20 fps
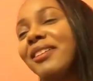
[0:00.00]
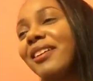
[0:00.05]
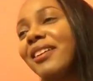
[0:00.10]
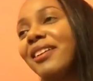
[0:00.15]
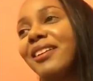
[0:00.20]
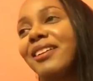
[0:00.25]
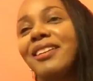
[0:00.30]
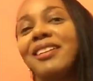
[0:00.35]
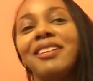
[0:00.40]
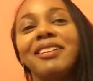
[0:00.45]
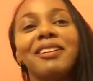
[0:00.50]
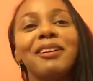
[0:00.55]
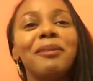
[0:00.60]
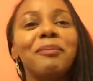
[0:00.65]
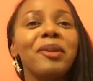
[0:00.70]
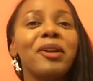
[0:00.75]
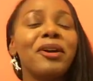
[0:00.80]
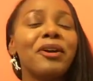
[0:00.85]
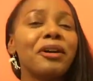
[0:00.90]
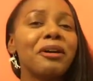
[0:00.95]
get up
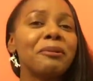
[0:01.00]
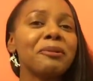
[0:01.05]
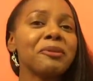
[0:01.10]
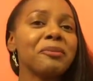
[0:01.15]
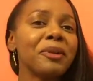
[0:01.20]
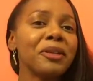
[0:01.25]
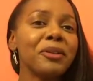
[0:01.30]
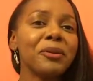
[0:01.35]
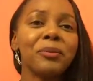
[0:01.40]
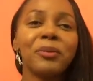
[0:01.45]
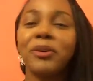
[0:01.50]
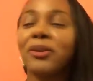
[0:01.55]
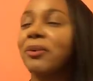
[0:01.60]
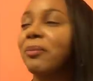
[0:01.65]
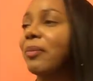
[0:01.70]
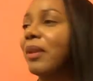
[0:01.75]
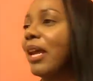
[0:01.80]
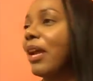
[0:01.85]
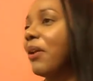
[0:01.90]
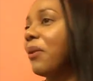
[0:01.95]
in arms about the
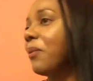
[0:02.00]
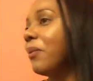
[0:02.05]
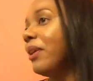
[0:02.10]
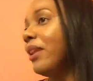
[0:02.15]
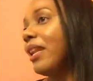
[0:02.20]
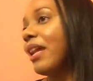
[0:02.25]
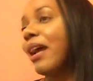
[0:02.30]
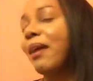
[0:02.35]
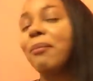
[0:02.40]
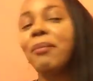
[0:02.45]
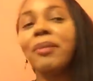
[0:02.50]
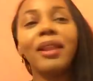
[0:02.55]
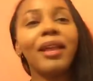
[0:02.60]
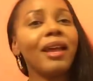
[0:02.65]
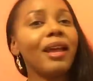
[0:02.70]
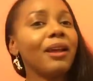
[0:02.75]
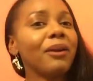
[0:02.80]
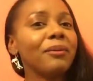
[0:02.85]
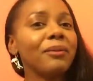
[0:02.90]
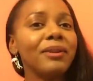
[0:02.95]
word black. We not
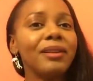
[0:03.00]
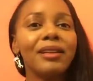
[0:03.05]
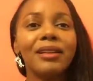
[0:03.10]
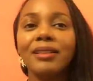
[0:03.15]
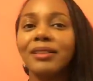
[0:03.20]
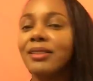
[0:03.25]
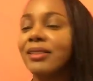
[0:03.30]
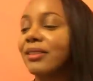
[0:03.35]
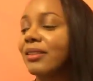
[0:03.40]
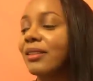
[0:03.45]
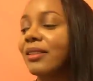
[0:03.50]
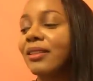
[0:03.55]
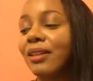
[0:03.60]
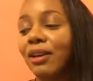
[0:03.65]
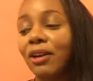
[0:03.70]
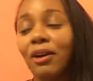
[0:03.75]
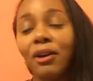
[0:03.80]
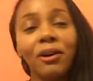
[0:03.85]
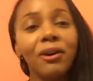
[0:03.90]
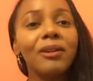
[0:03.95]
black. We not this.
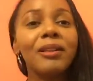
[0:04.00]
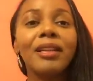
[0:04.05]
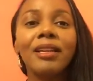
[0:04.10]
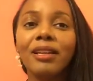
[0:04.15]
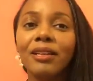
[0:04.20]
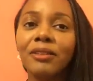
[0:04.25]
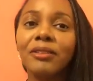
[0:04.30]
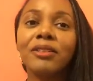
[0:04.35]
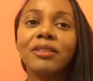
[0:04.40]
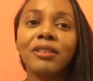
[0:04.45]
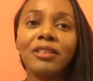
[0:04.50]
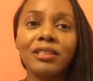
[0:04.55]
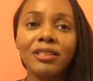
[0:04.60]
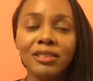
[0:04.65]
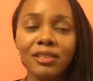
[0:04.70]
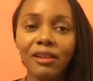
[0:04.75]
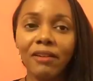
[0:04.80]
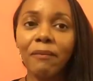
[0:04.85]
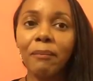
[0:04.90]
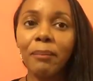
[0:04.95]
All the elders call
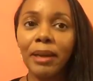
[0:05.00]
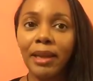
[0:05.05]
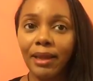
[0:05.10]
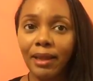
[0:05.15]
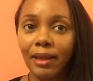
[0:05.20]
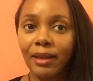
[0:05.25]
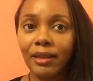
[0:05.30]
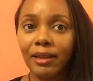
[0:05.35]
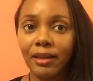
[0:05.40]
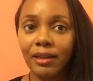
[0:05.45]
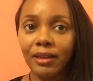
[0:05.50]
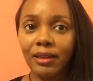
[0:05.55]
themselves black.